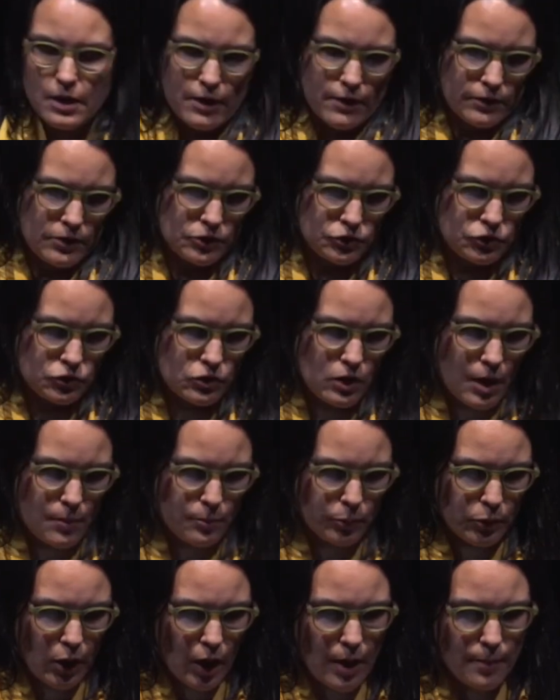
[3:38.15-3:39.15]
that do not
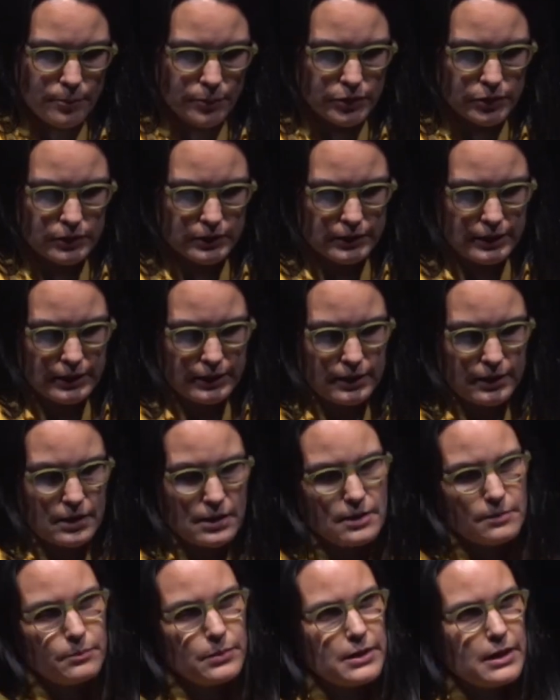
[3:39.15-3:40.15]
properly
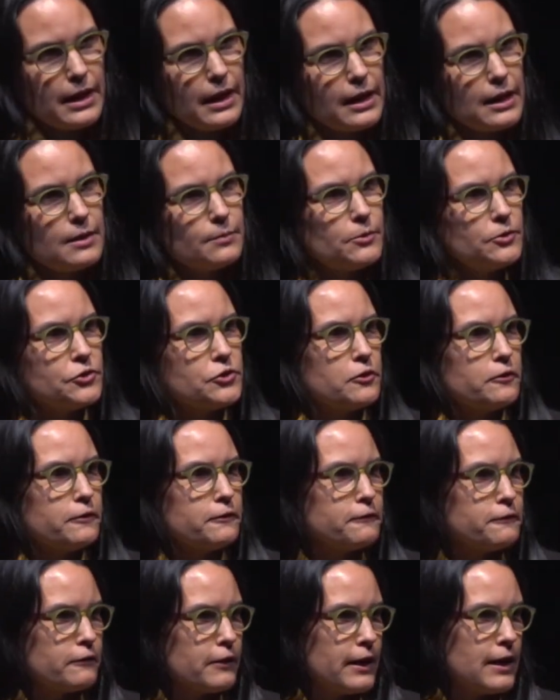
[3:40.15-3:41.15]
be able to
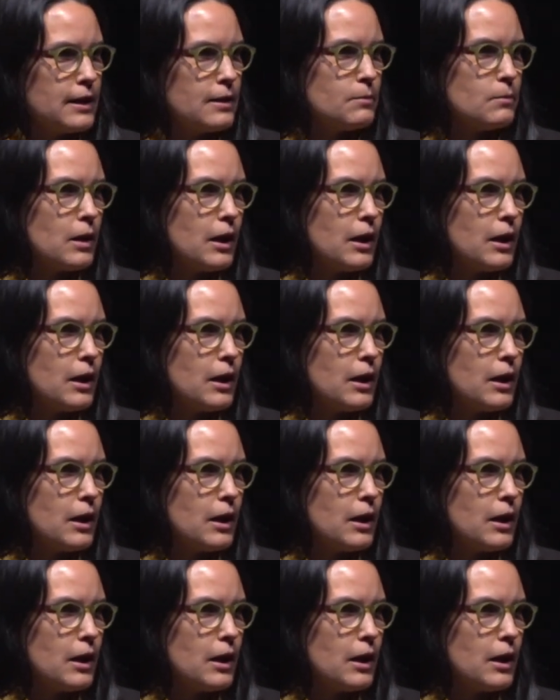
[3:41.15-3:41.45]
frame